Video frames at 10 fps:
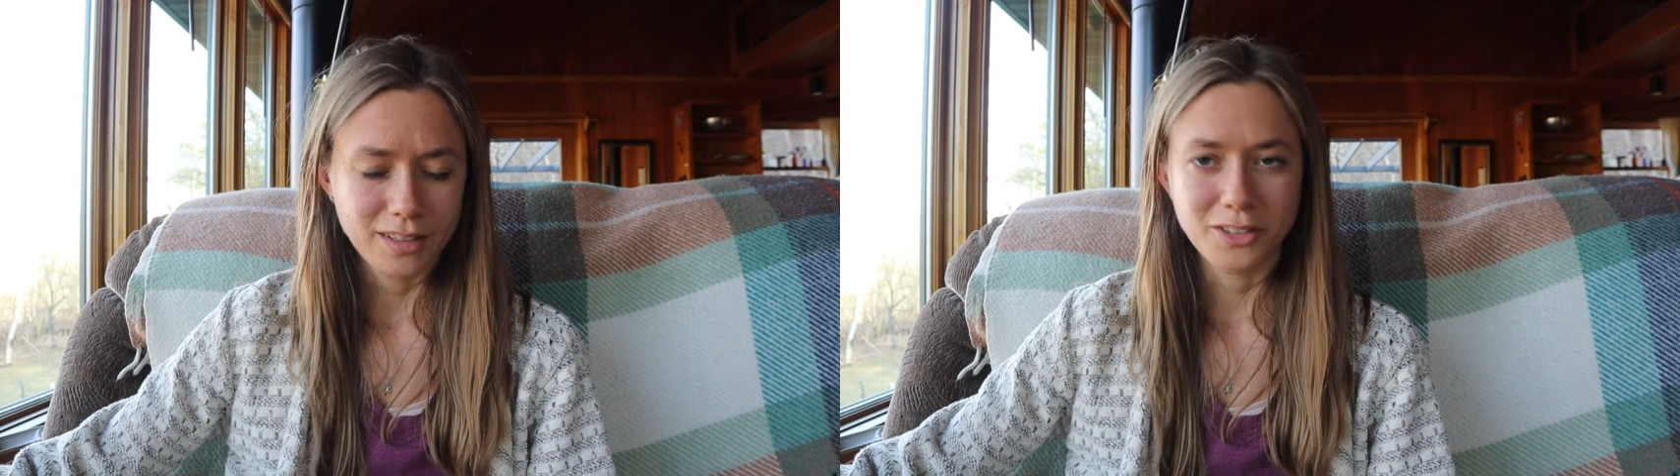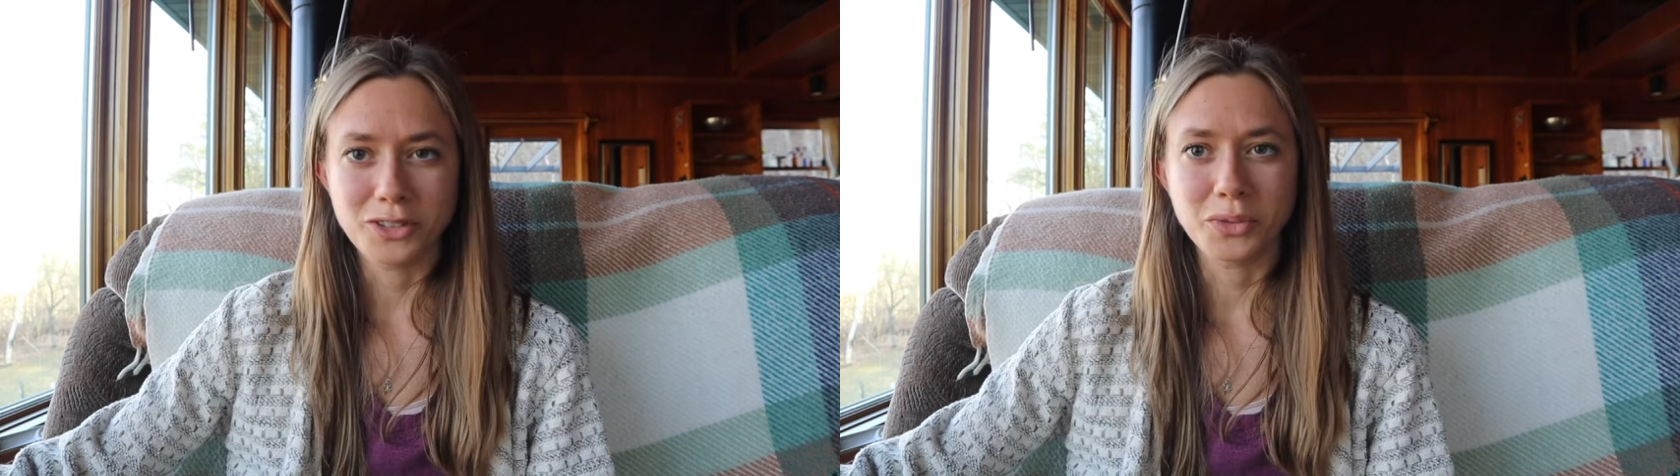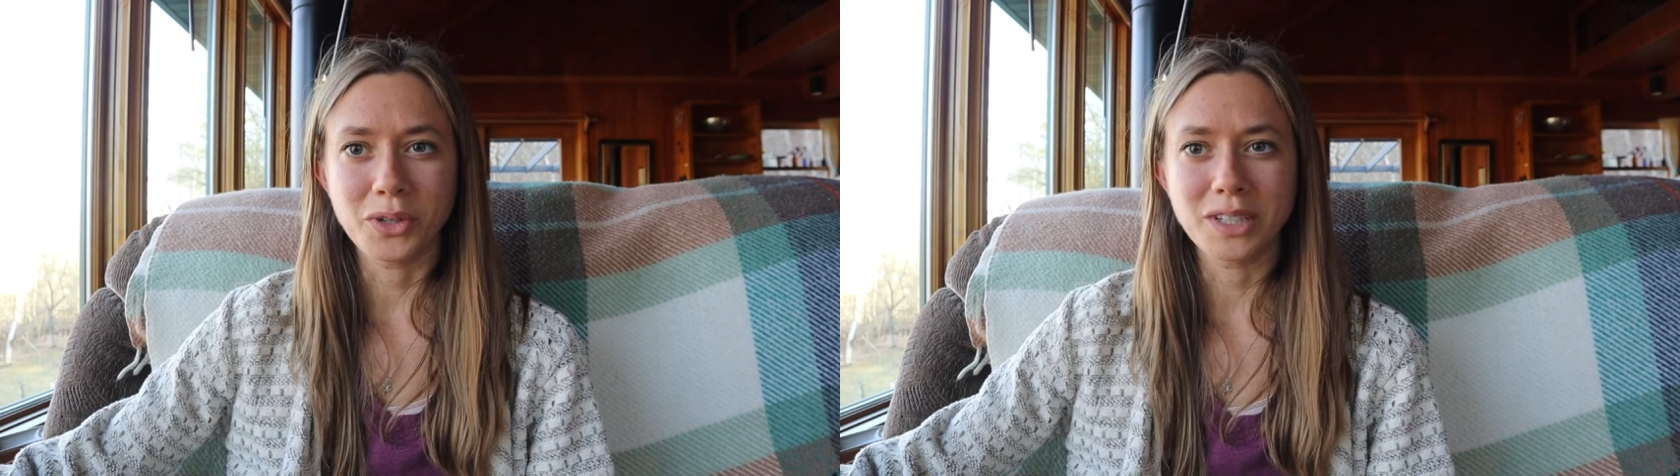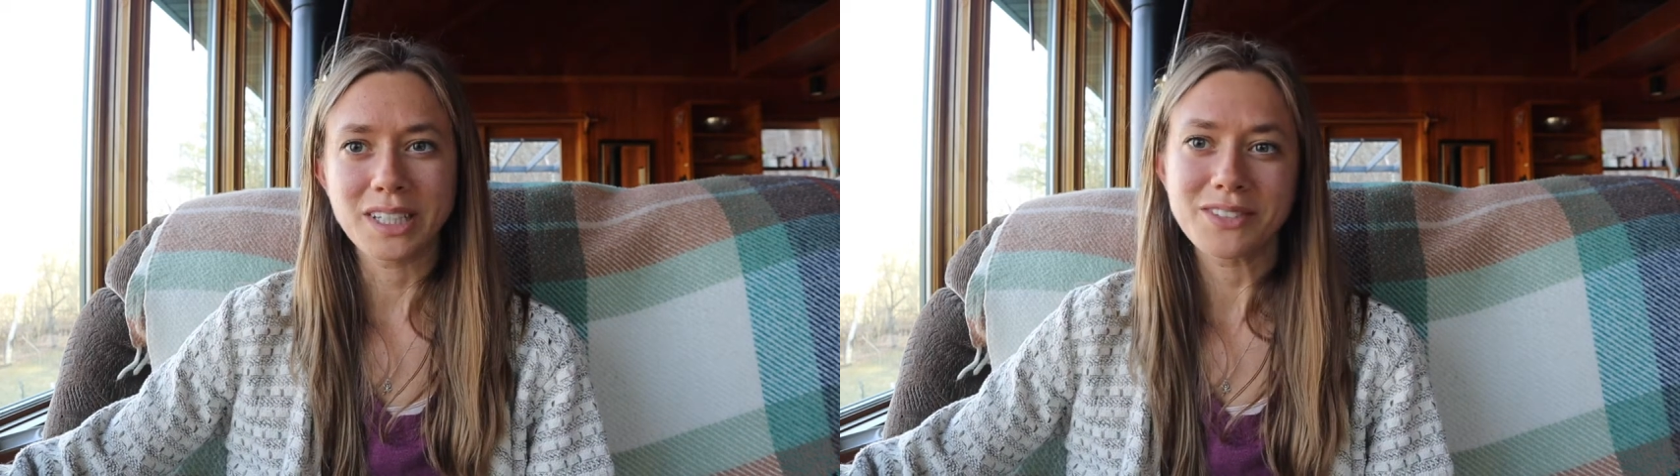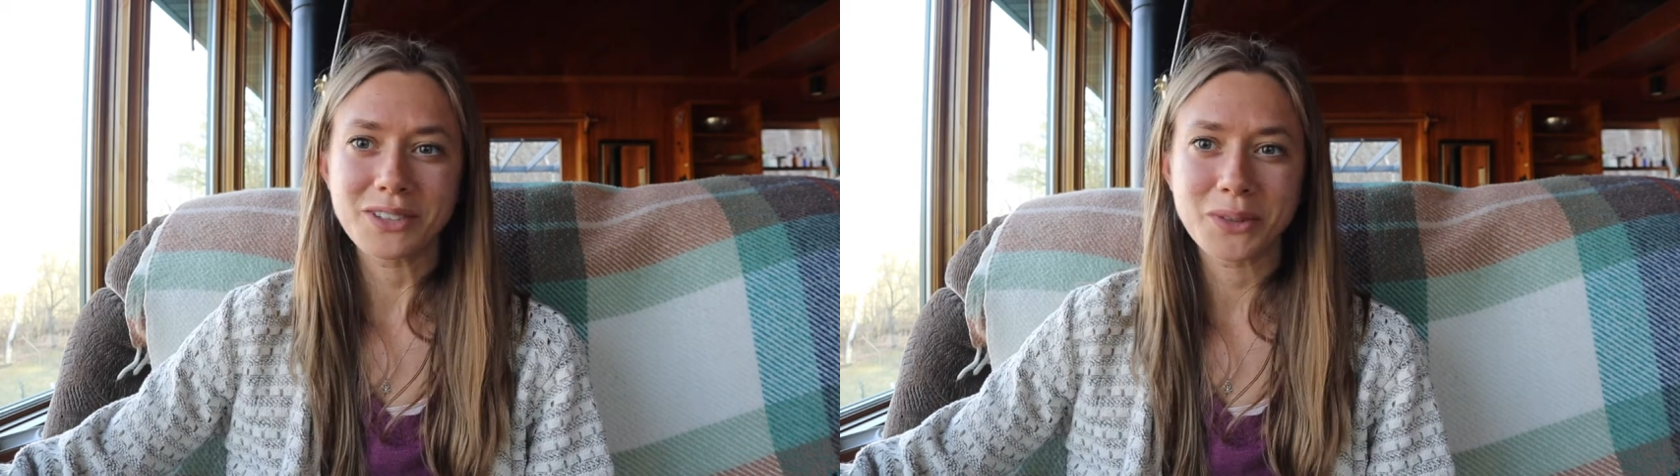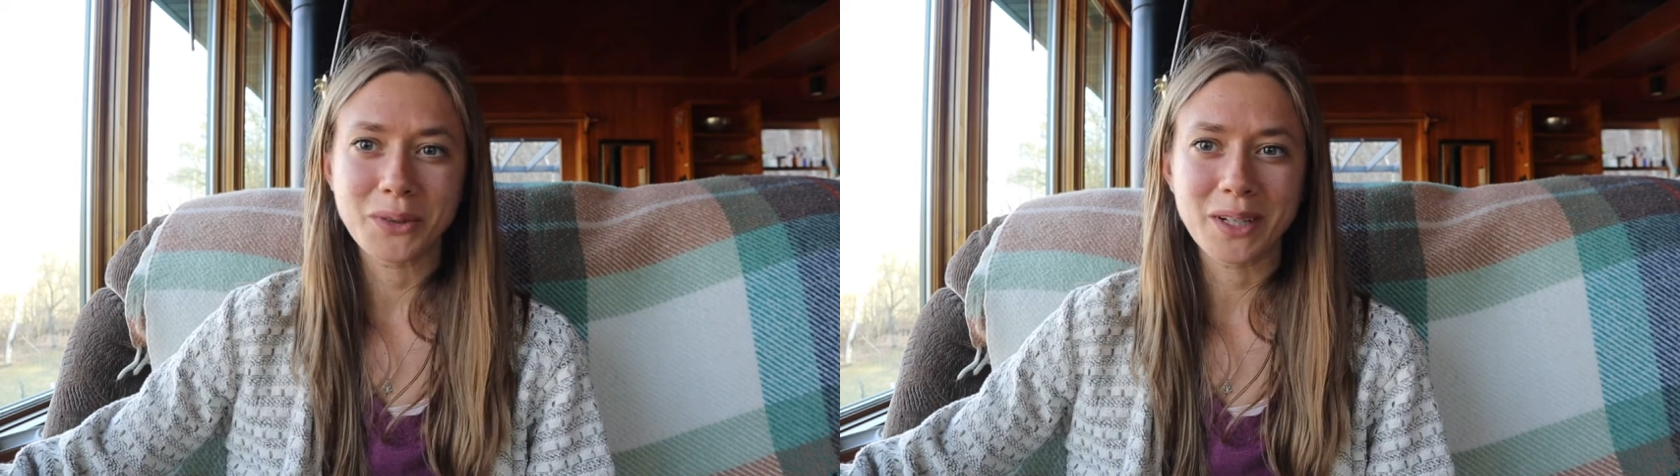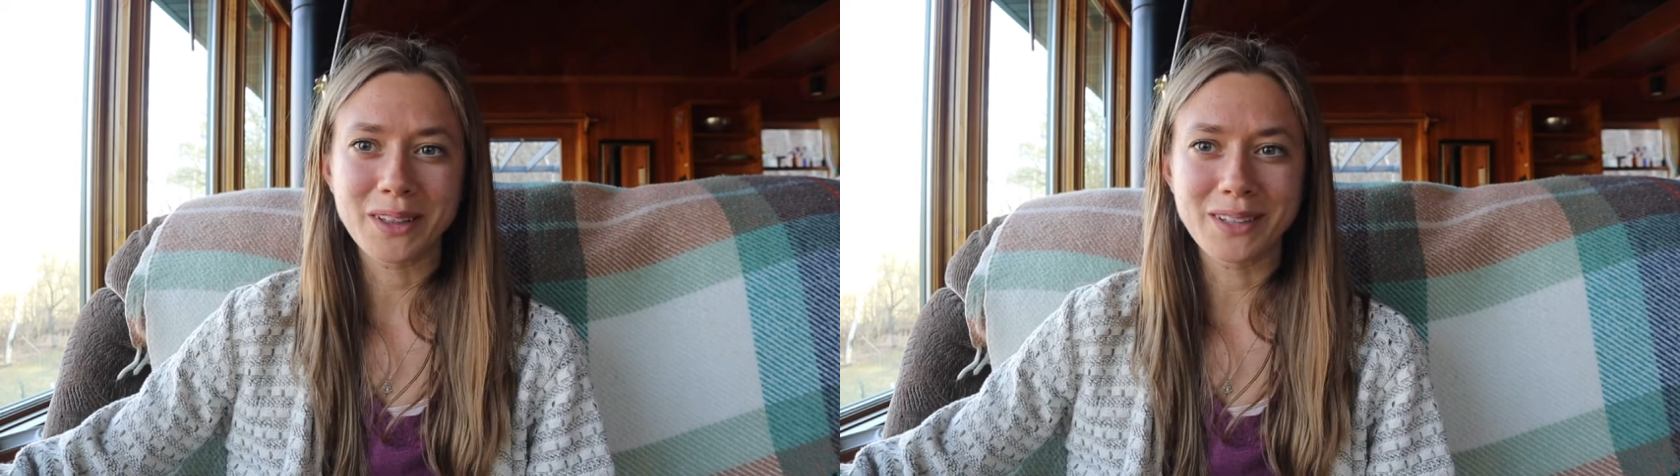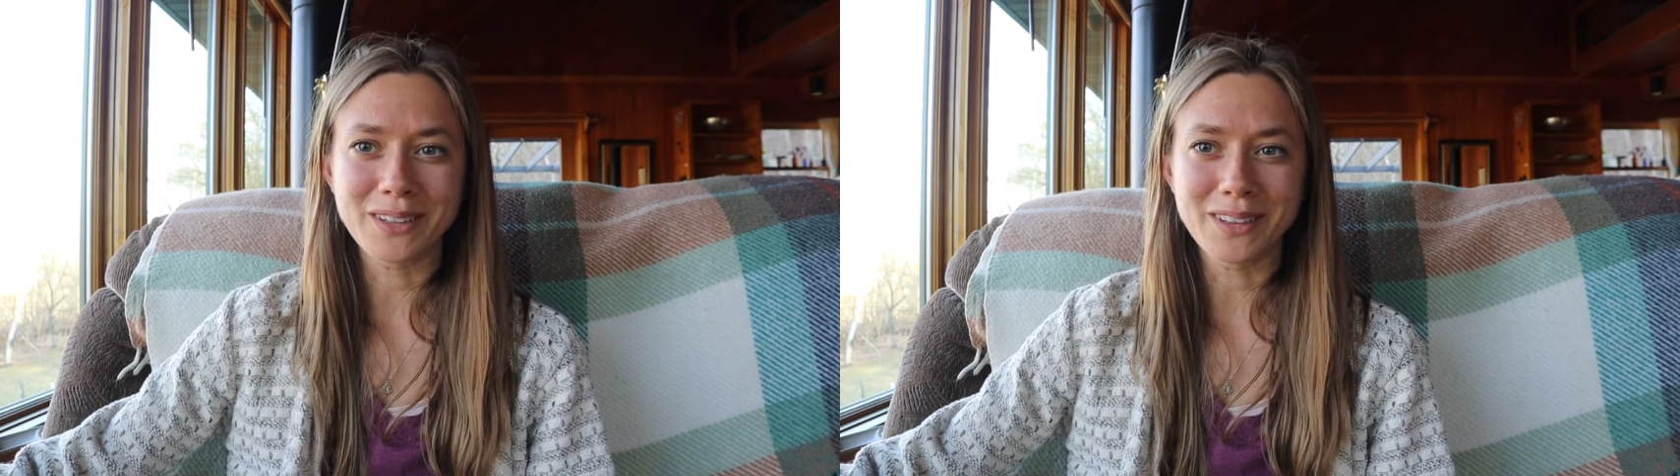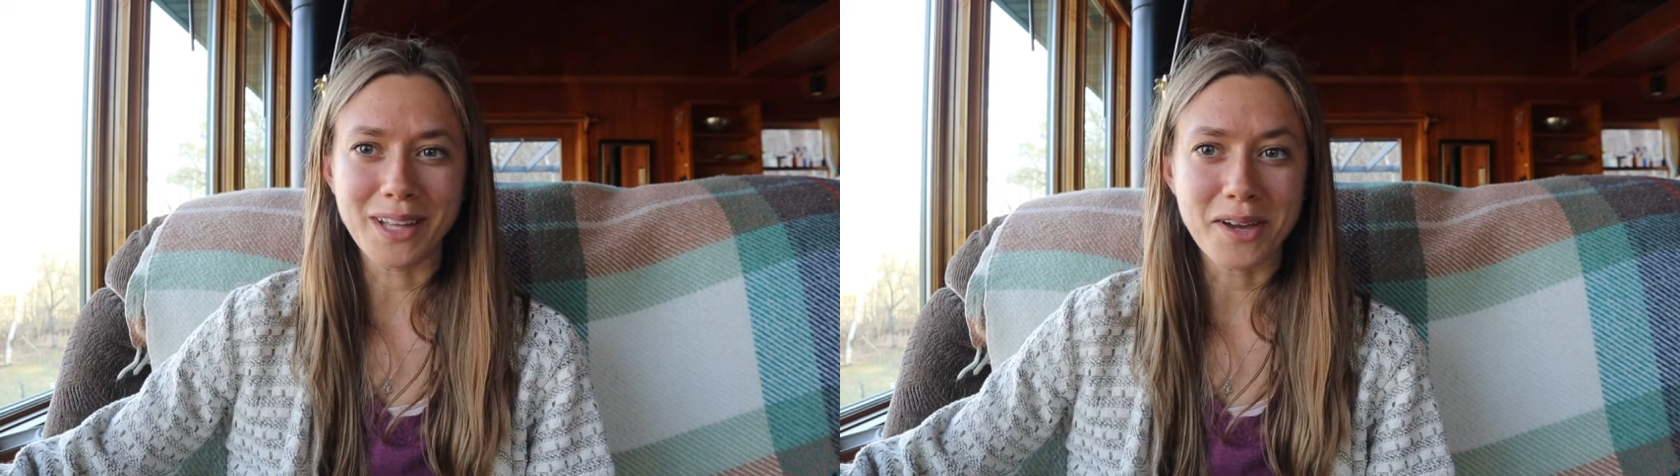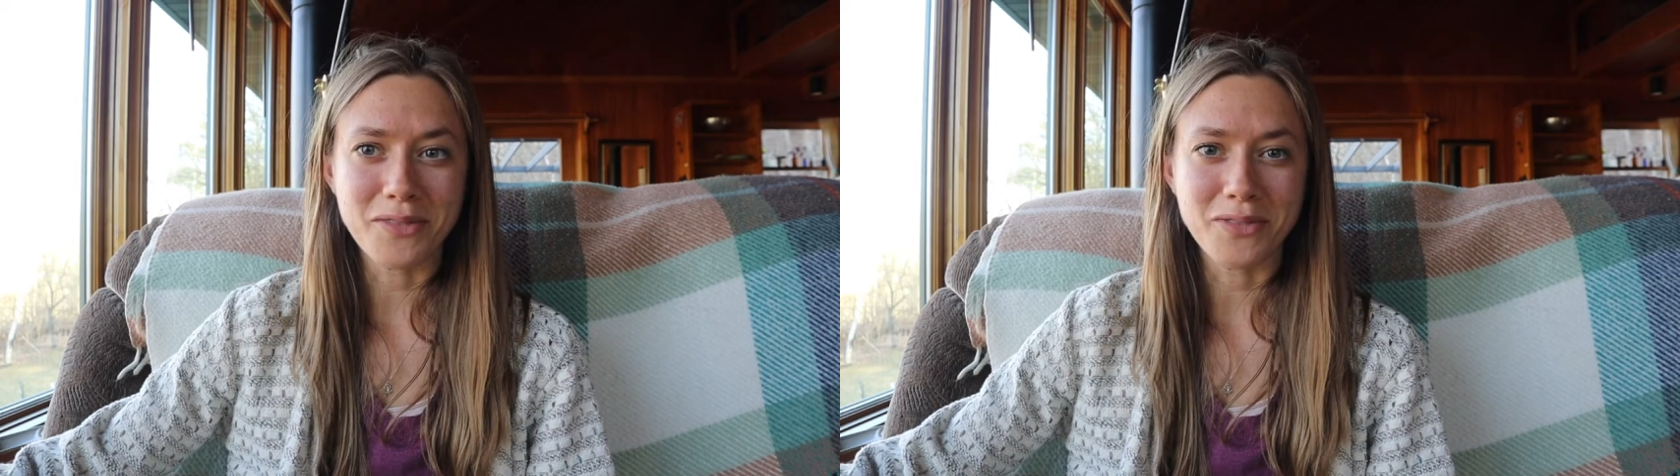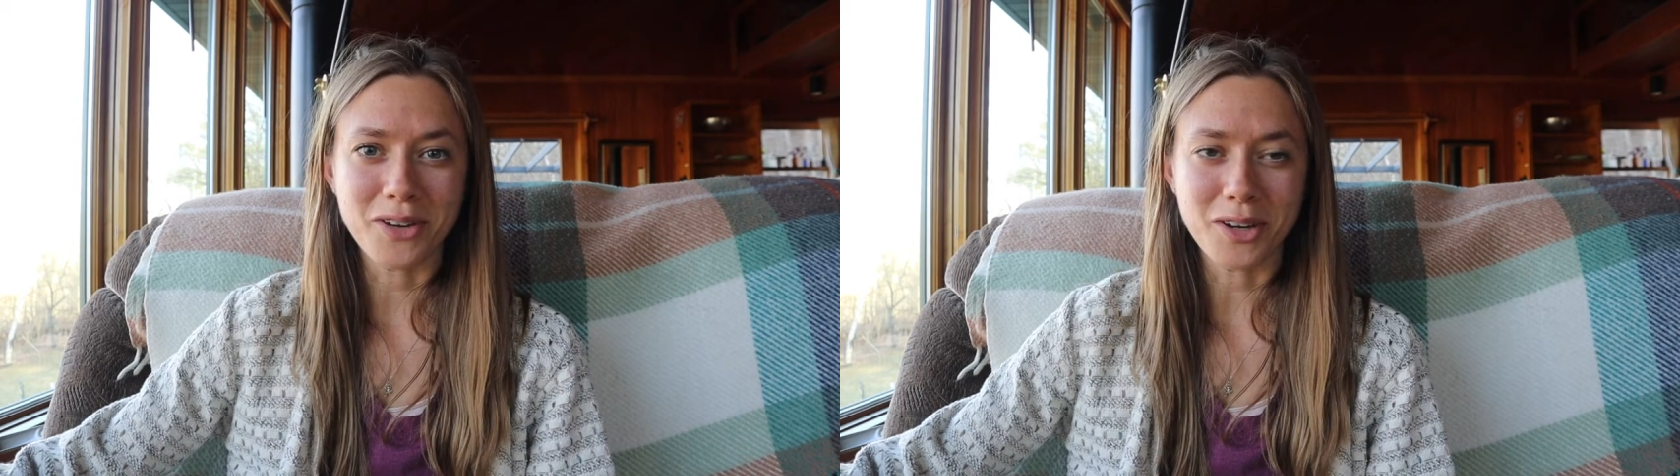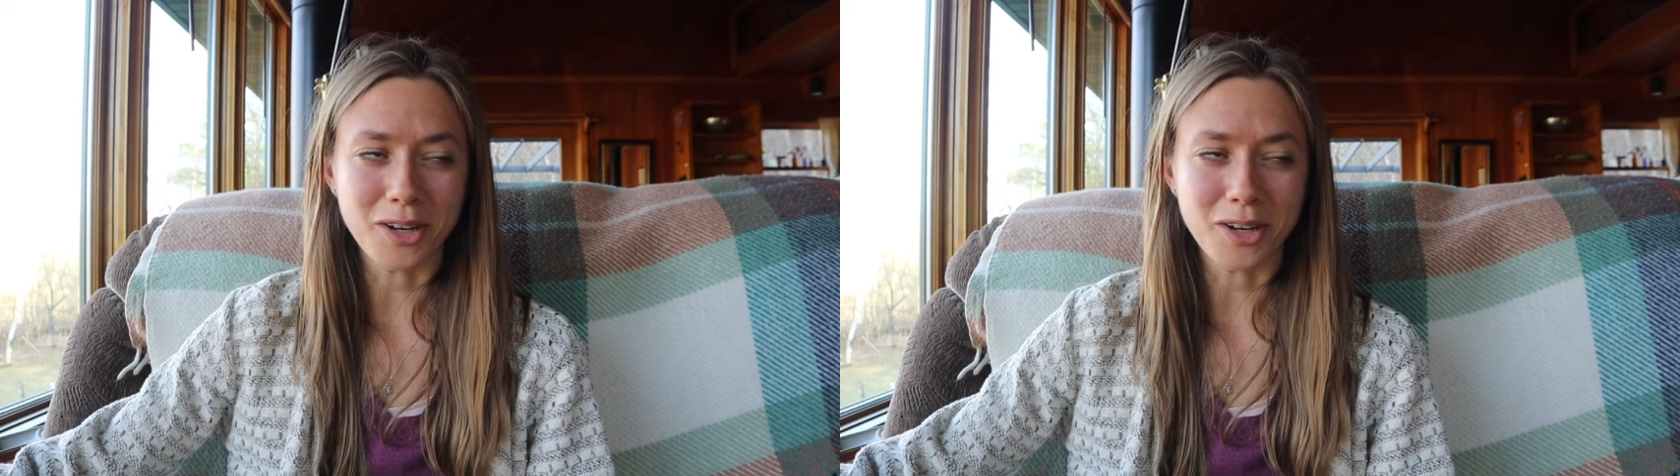just want to give you a quick little life